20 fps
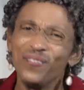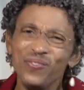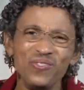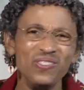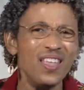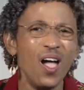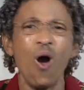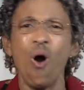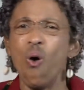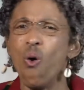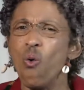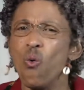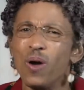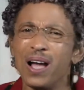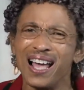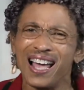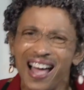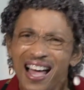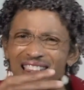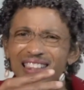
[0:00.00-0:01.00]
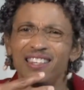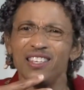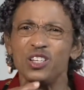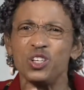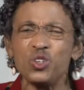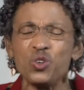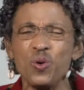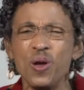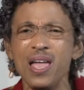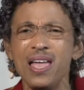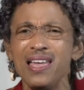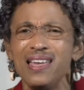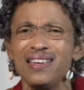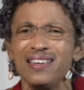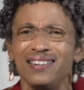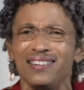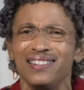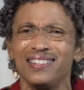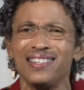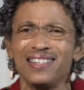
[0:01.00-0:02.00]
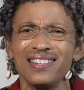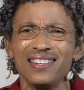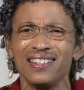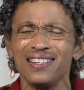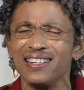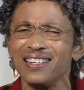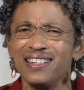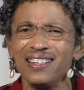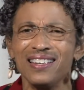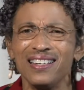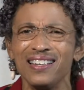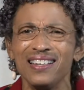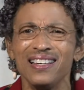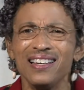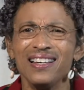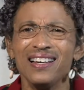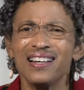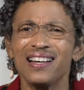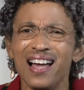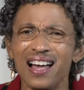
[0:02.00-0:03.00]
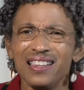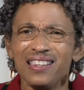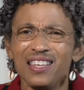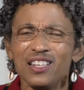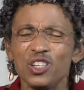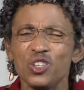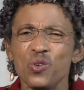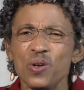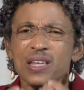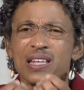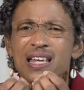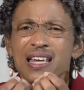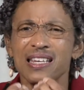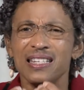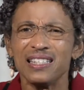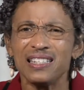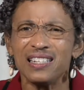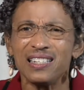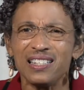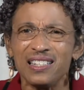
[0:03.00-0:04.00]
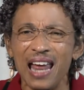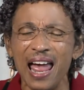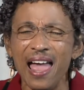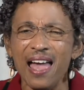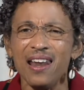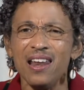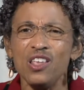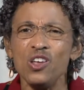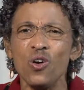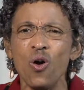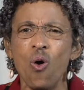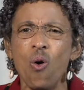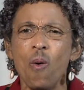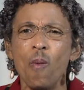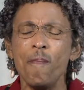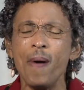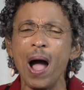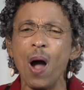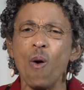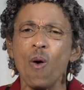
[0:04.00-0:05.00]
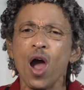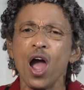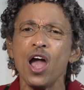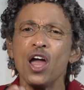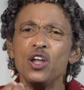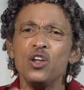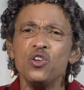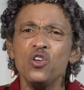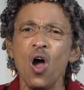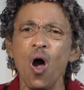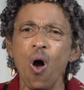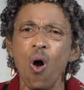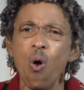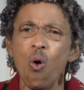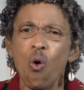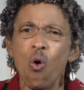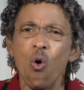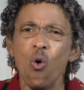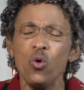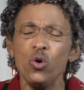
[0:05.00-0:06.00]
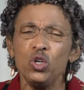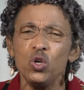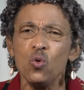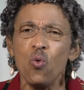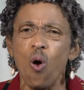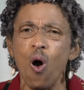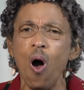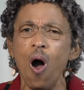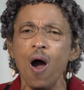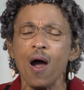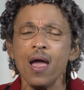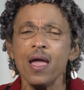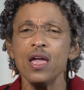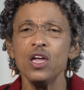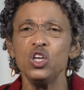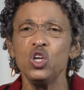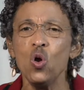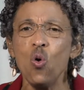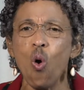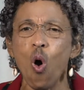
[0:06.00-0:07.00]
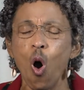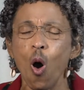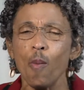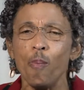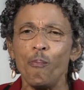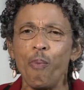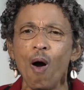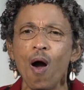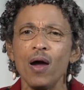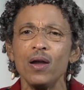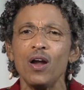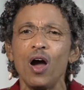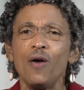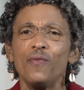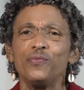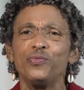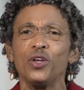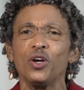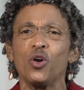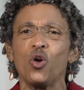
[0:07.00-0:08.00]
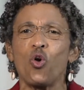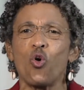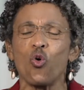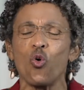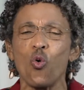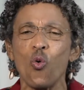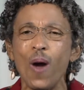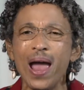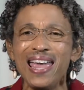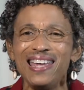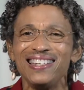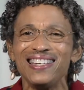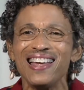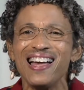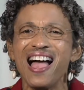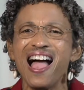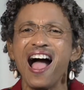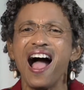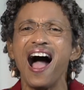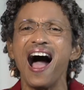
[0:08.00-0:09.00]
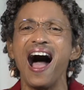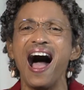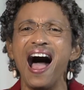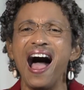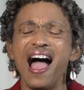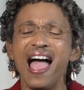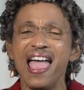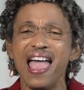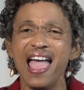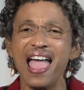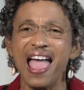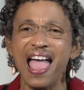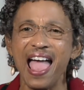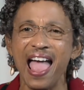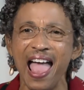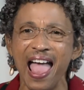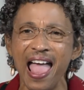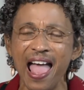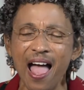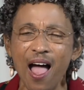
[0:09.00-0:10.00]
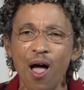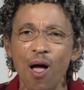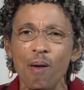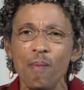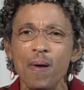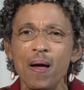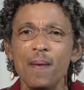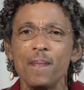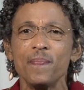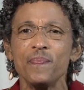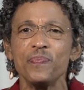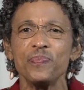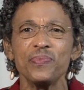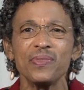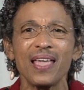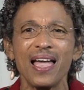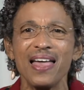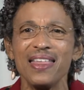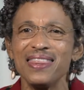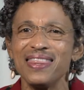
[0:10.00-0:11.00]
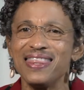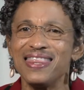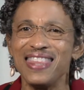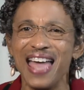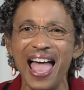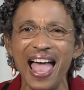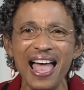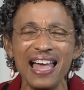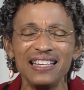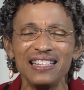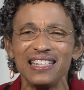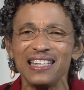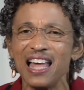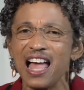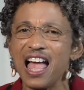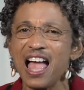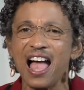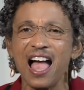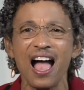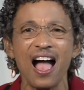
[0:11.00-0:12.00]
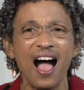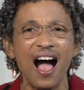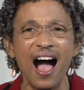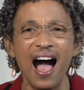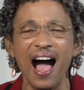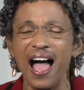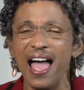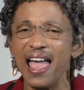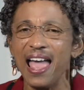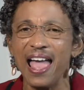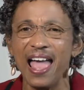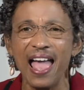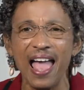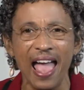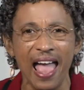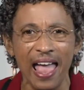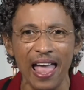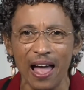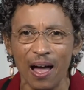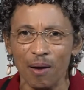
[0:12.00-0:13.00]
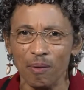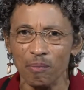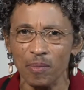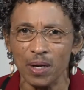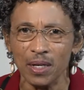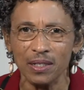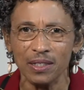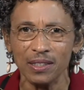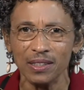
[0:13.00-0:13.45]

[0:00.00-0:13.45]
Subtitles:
No, cut the strings. Cut the string. Stand in your own power. Know who you are. You are part of the great I am that I am.